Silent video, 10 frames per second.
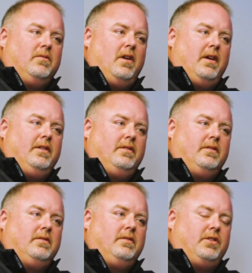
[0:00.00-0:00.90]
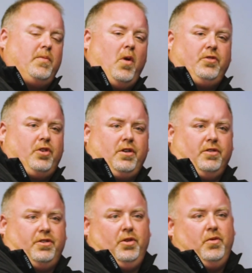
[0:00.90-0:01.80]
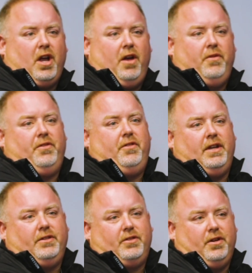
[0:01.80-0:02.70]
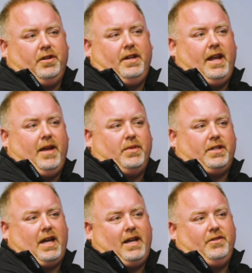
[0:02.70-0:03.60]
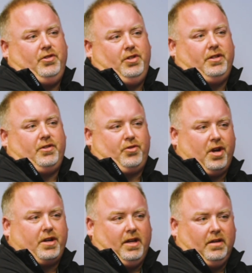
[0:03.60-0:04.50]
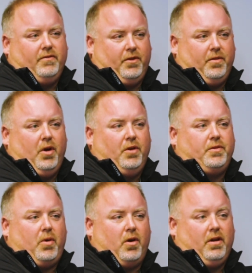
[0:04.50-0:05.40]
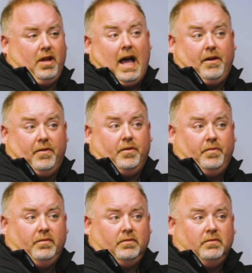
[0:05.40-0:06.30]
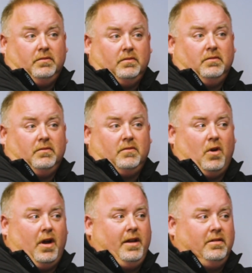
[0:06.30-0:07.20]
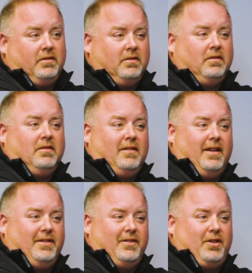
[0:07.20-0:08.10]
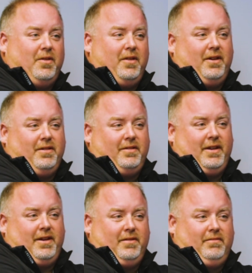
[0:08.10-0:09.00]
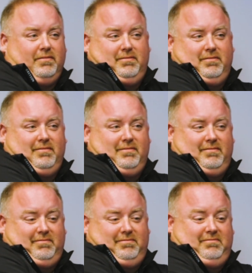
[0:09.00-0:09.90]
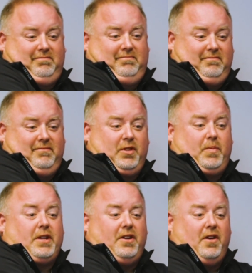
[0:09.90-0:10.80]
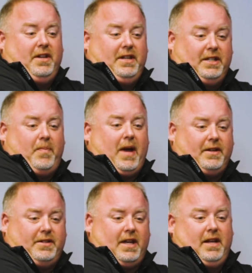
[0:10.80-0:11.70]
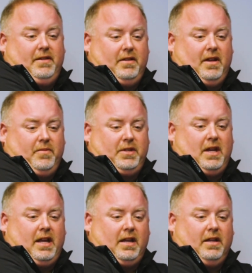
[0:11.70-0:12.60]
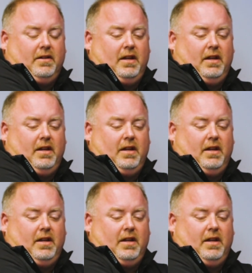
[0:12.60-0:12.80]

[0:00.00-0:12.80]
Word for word: Right. The small trucker's doing other things during the day besides just trucking for the most part, a lot of them. Right. And so they're especially on the dispatch side, I'm saying,